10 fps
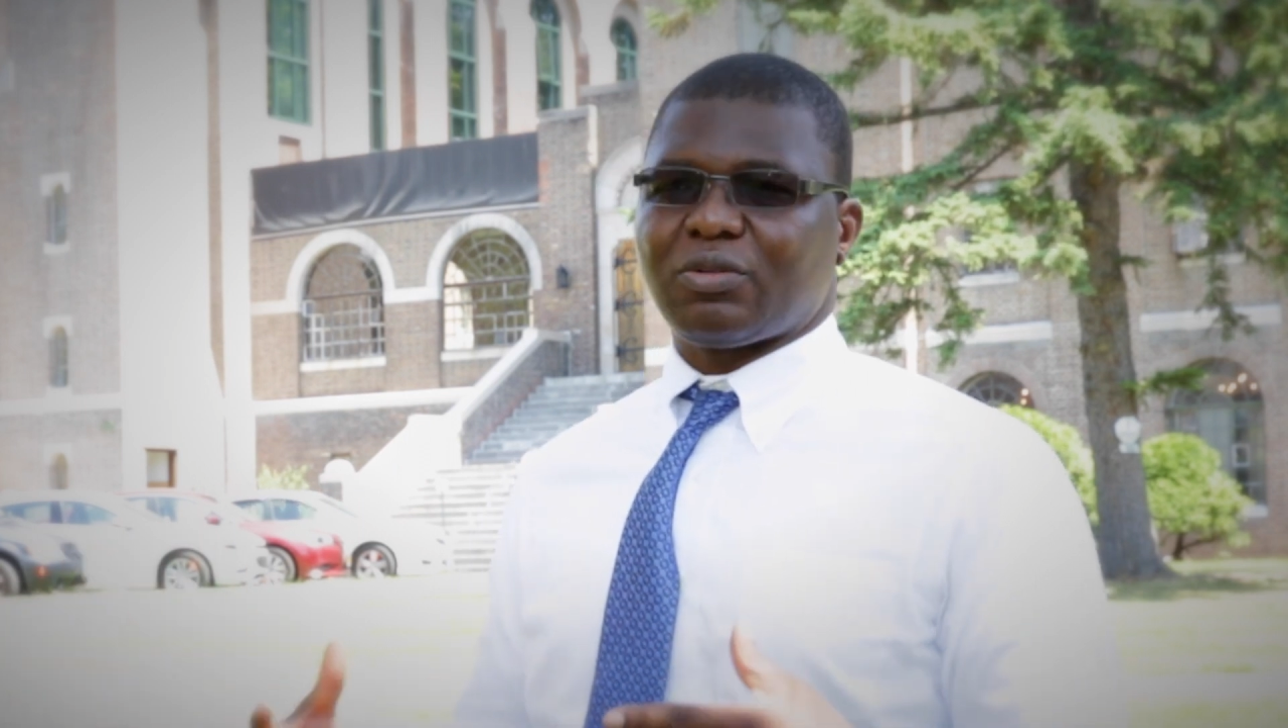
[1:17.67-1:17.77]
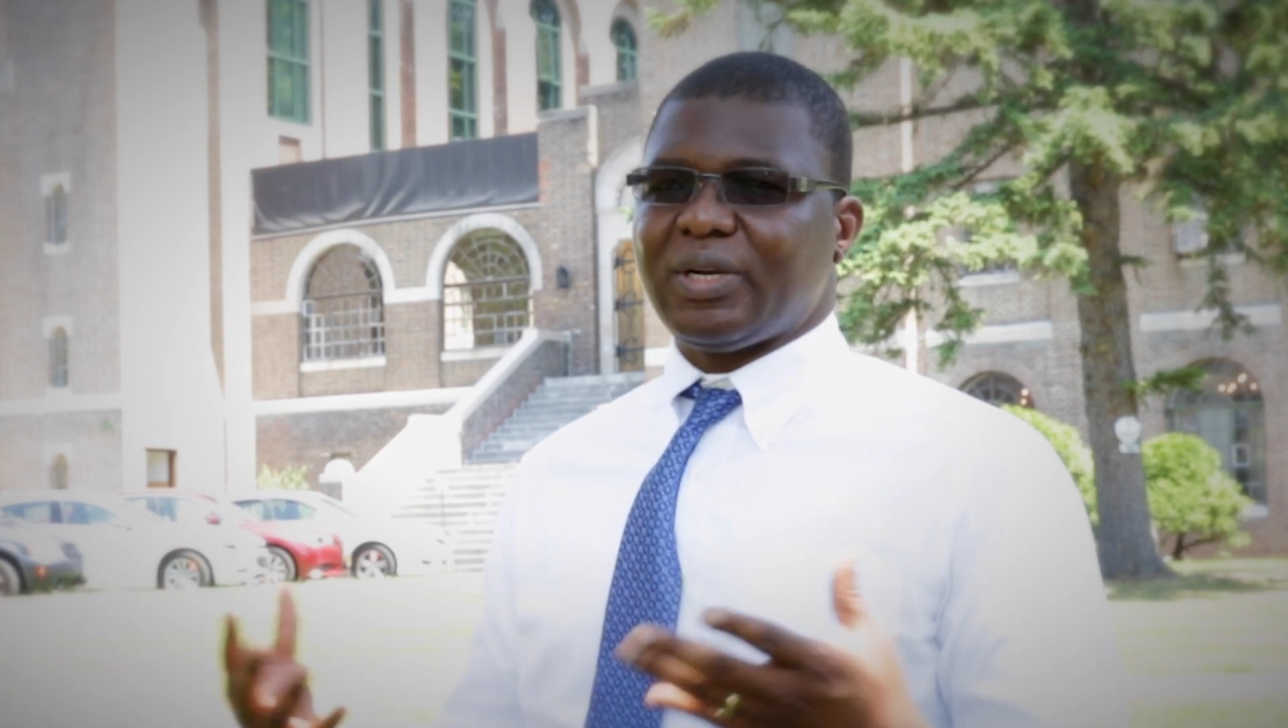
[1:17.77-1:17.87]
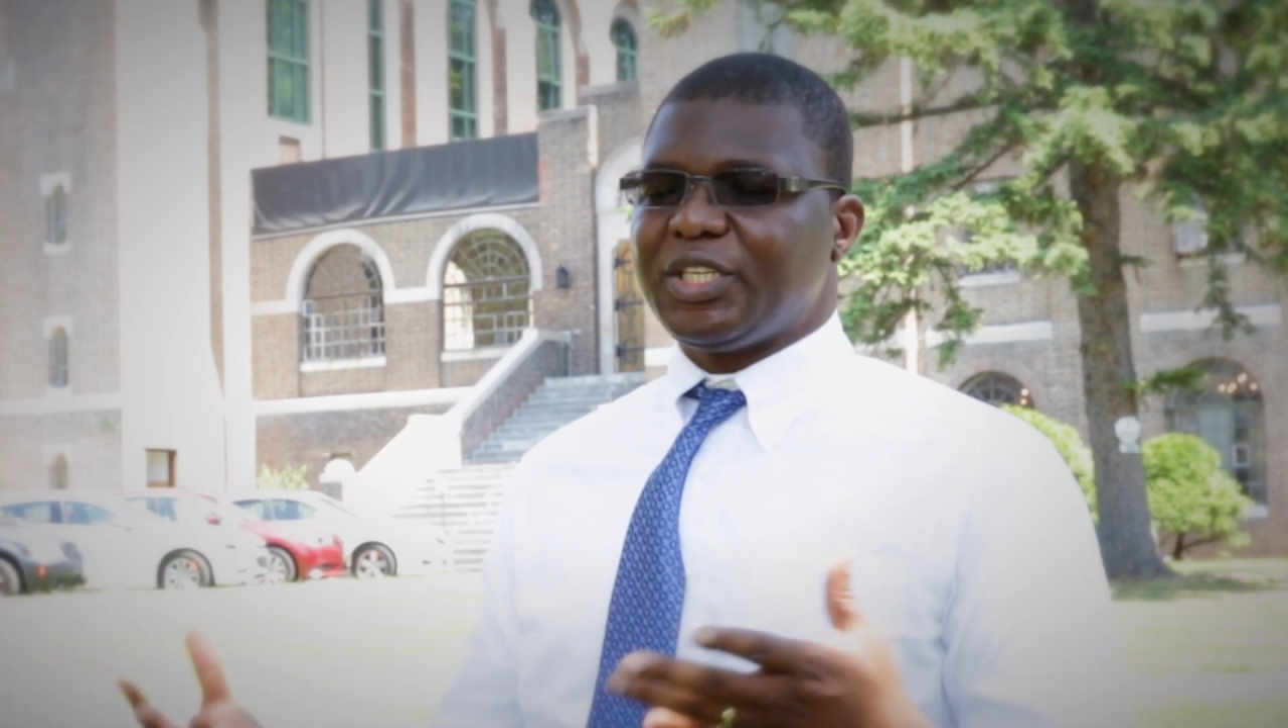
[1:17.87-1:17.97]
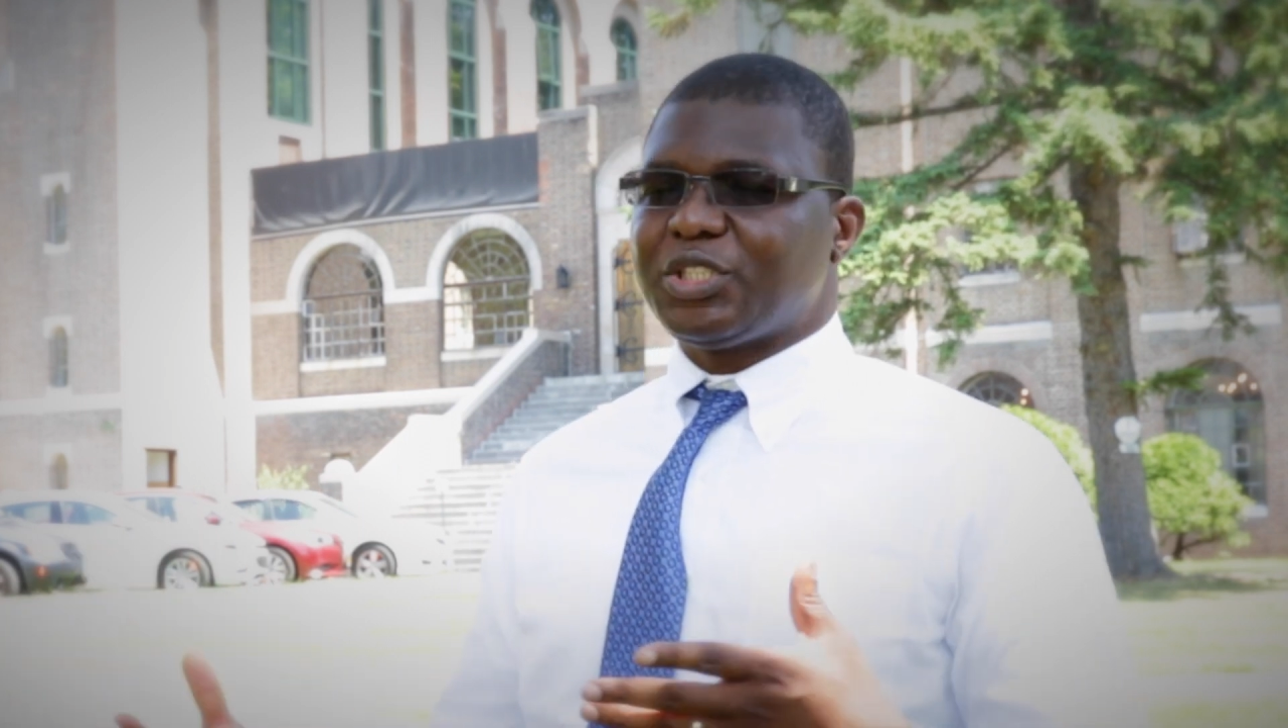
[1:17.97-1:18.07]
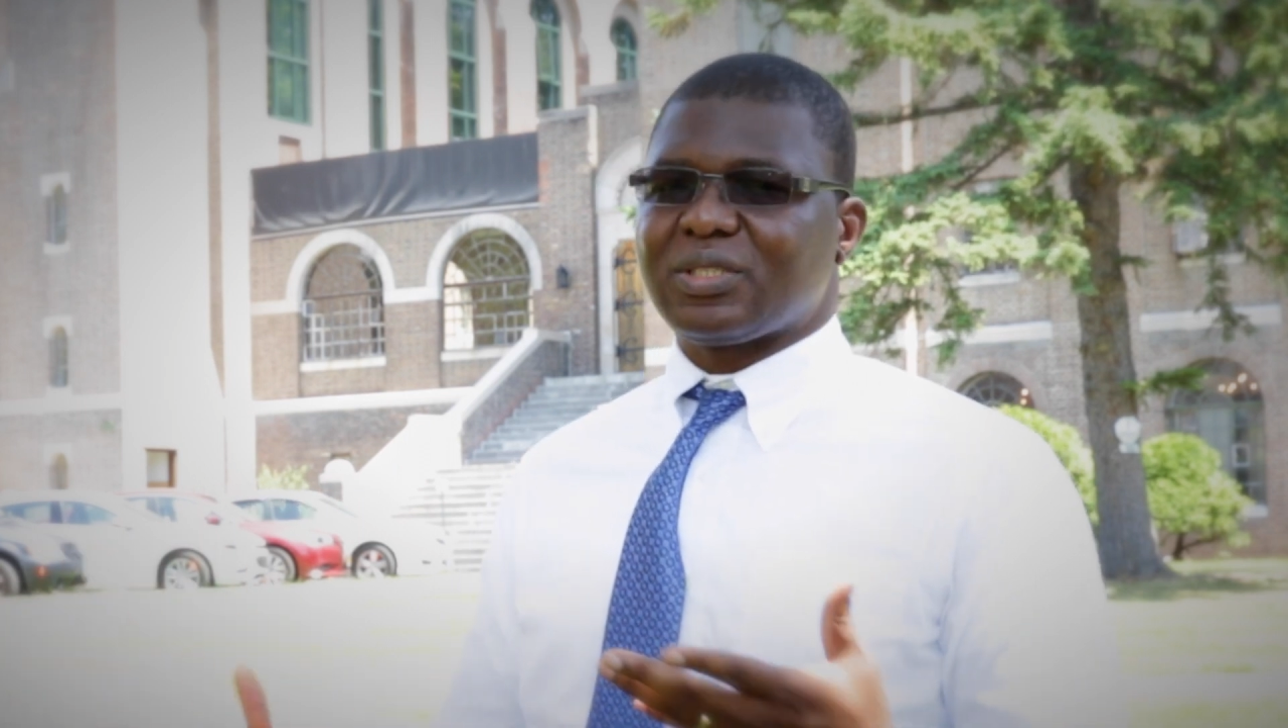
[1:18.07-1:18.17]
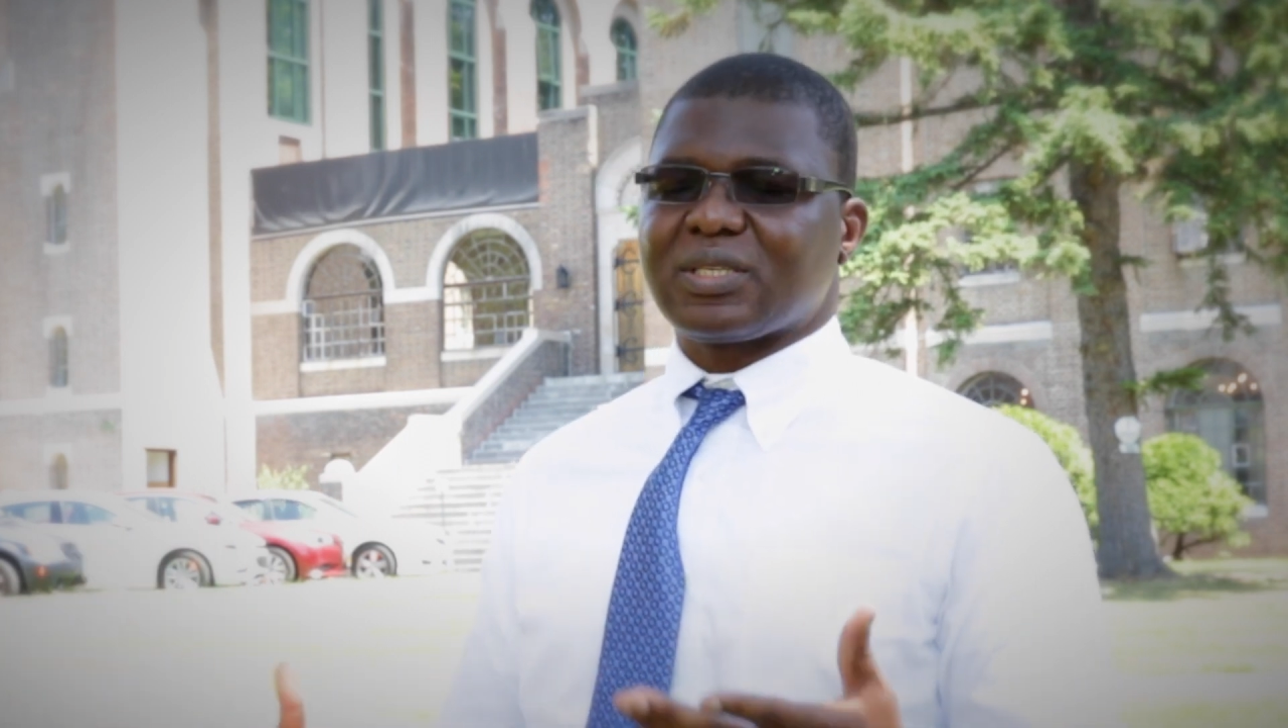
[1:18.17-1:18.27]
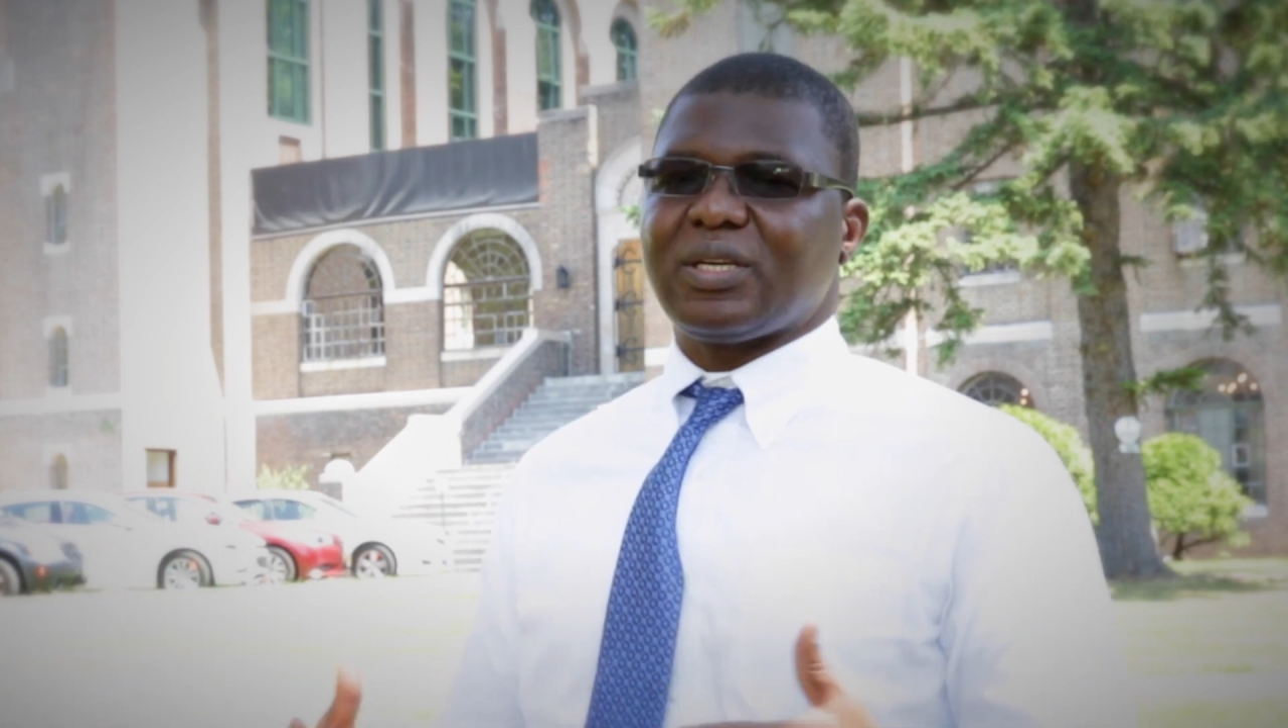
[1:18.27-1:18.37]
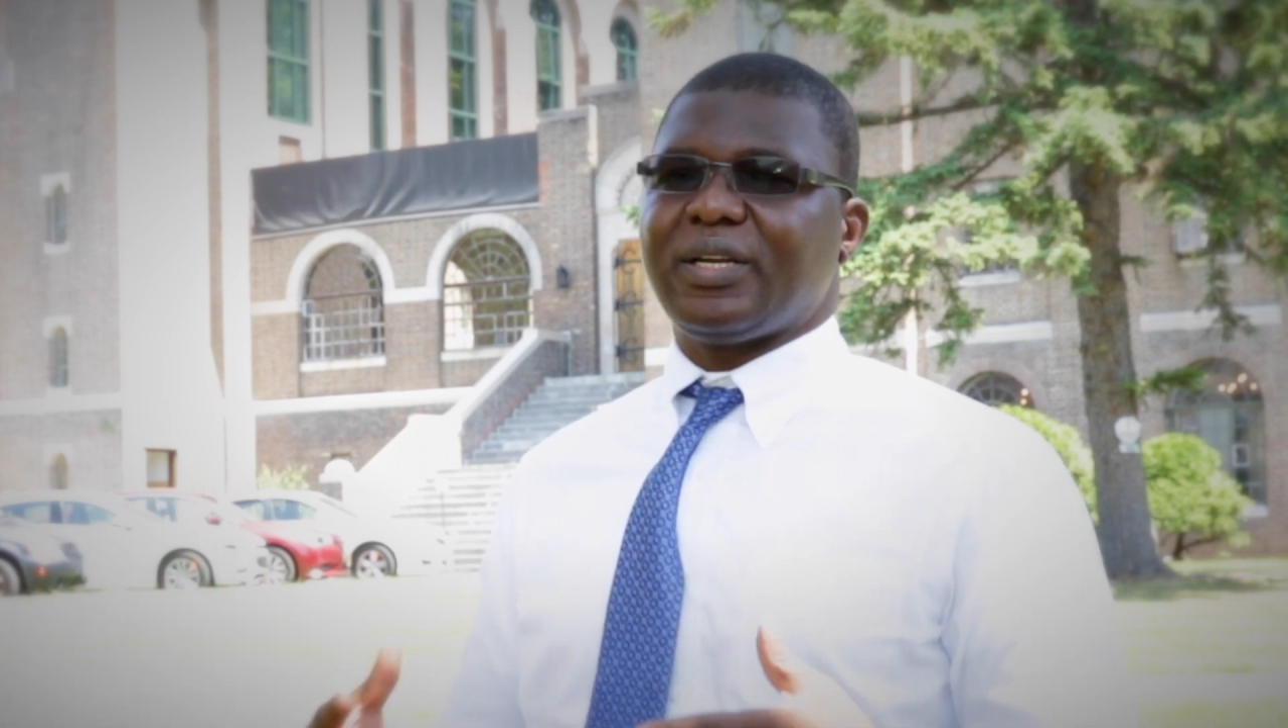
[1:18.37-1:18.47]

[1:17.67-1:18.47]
religious